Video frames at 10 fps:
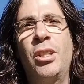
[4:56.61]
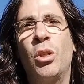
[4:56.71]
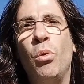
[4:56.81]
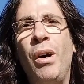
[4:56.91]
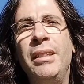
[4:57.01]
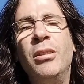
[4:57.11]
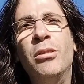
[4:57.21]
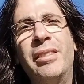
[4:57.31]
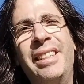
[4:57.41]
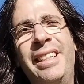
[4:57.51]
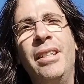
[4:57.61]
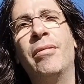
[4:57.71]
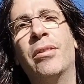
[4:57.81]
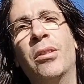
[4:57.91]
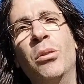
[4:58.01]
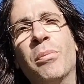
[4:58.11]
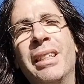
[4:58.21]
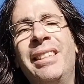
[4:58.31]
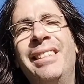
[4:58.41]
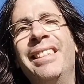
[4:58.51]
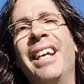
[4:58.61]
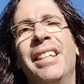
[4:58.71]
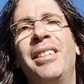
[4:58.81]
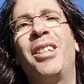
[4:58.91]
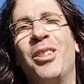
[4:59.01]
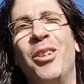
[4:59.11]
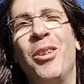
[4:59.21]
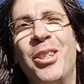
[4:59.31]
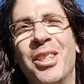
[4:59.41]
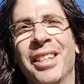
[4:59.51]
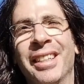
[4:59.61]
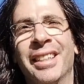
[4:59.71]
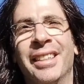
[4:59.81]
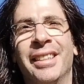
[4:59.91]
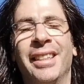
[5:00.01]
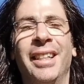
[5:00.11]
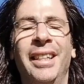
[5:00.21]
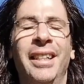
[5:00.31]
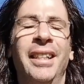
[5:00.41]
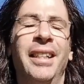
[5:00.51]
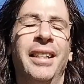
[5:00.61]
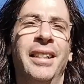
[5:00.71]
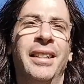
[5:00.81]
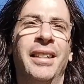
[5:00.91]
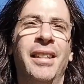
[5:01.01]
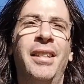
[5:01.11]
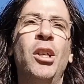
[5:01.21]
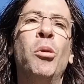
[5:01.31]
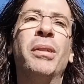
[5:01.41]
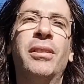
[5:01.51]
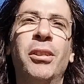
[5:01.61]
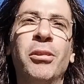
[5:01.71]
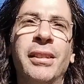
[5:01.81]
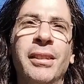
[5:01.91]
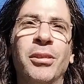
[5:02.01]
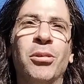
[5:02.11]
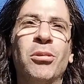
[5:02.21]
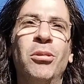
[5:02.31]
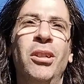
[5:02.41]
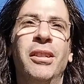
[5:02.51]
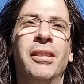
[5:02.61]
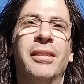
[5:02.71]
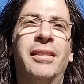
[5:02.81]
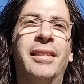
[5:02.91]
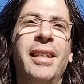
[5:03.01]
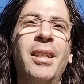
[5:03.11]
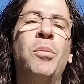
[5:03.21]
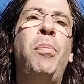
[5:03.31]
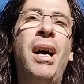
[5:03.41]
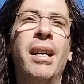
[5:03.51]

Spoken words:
So why not give humanity and technology the opportunity to take